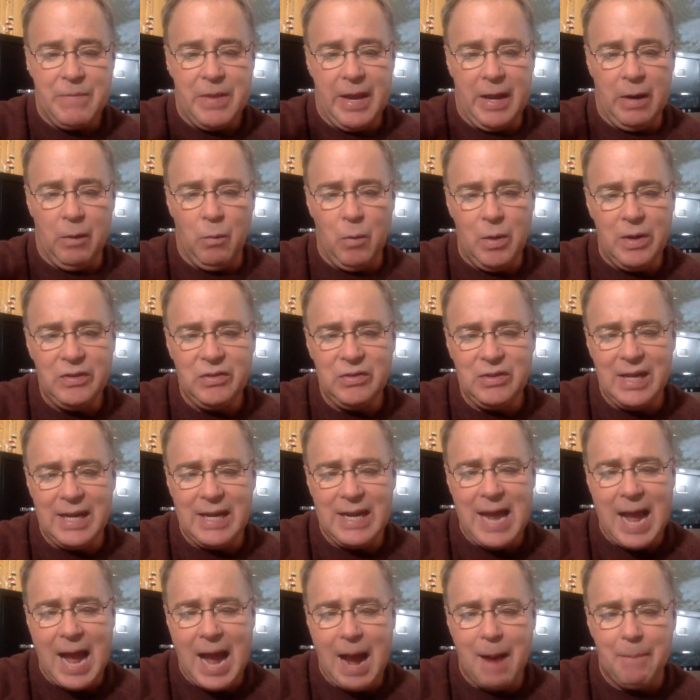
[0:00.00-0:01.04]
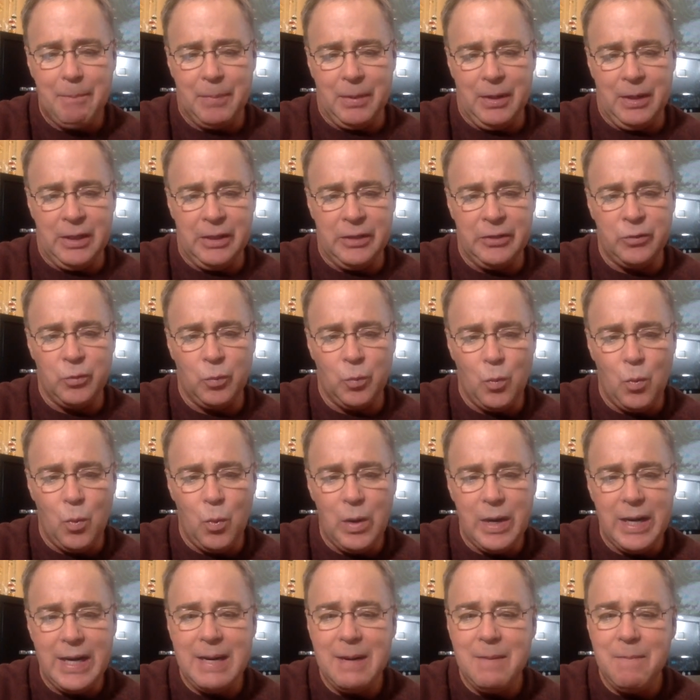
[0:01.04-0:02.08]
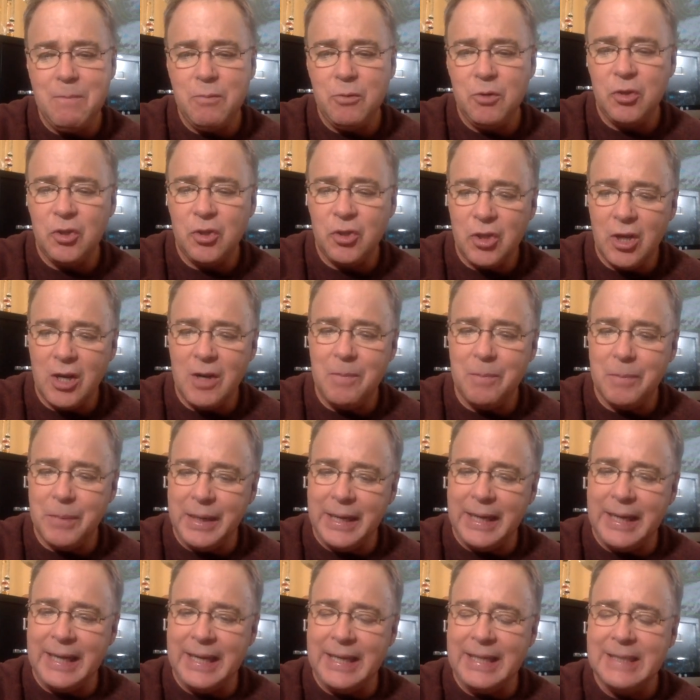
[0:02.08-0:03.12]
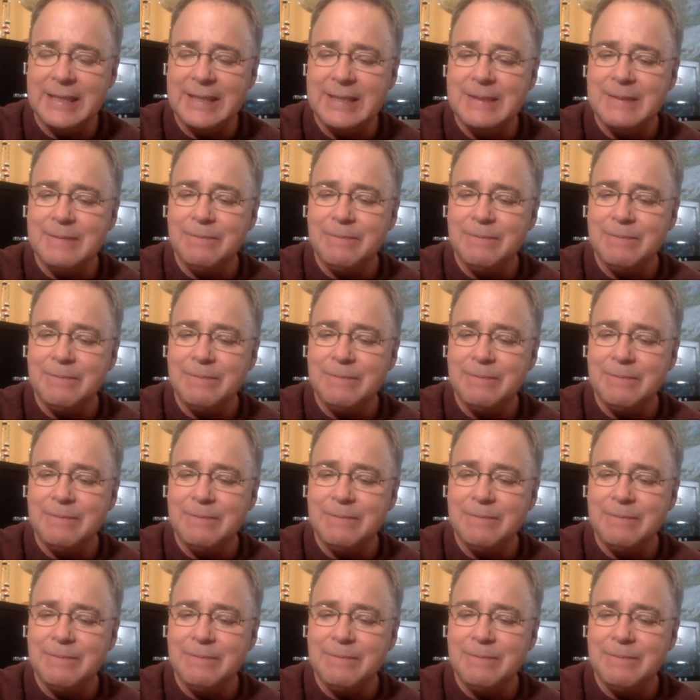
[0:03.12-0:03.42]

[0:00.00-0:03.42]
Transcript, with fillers: And once that happens, we should be